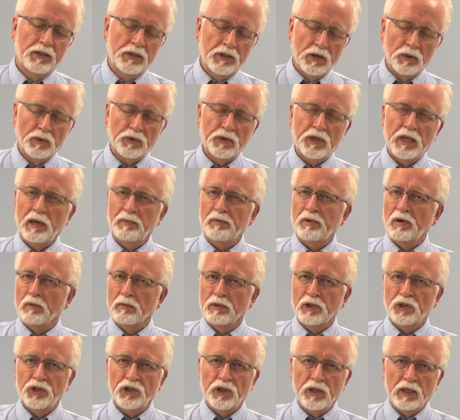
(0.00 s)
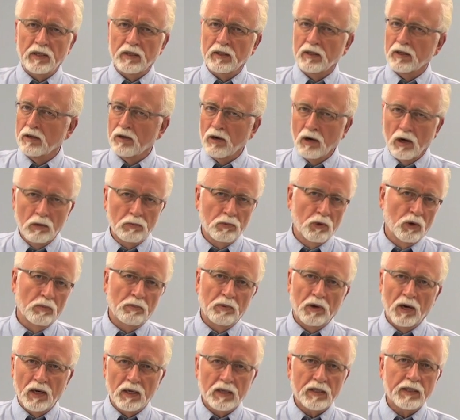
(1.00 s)
Don't keep your machine in the
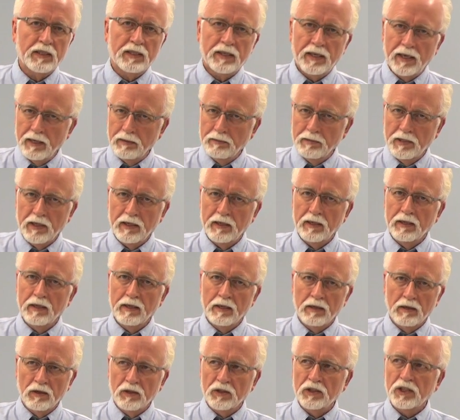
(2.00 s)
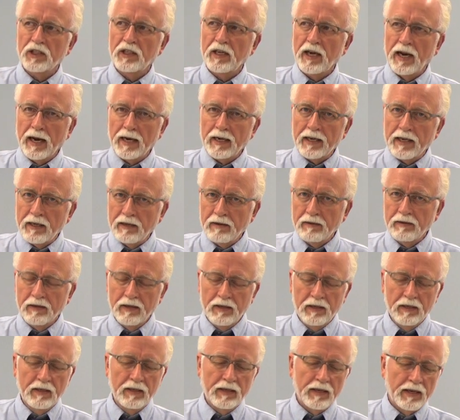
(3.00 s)
cardboard box it came in. It looks tacky
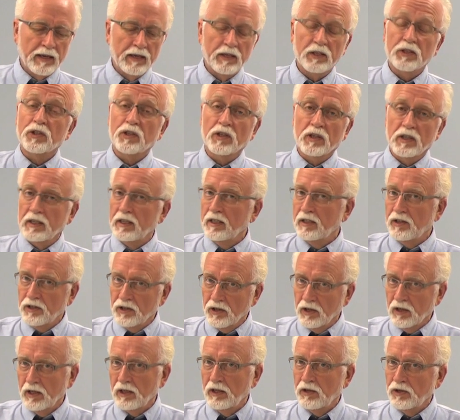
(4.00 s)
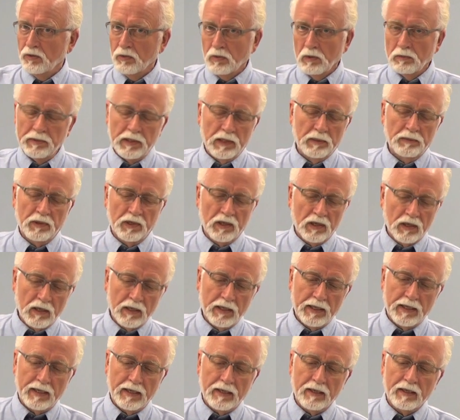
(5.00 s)
and it's going to get dirty and you won't be able to
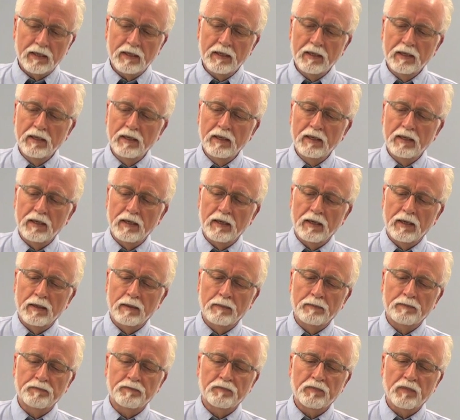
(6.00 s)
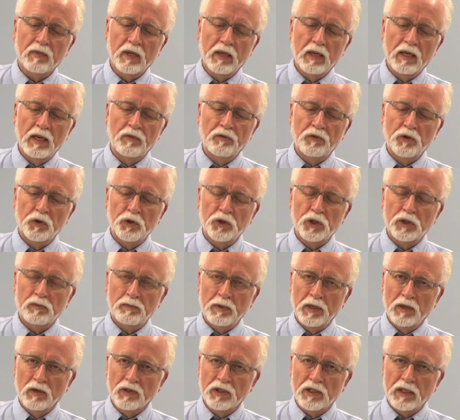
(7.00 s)
clean it. Um, if you
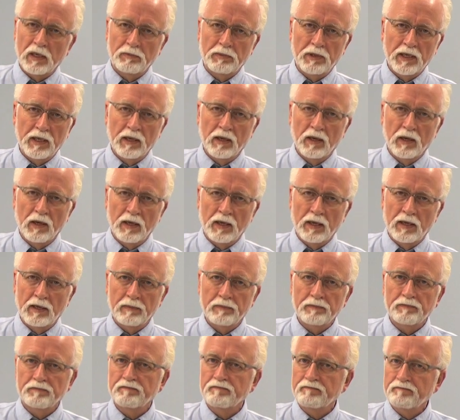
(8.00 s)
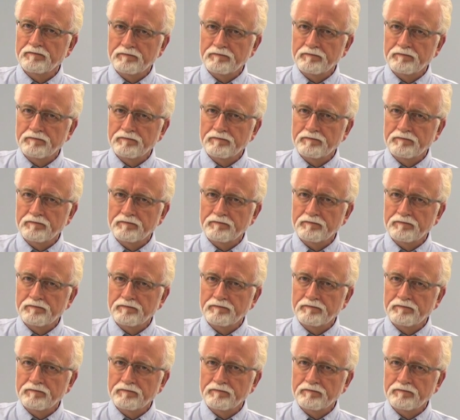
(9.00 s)
spill something on it,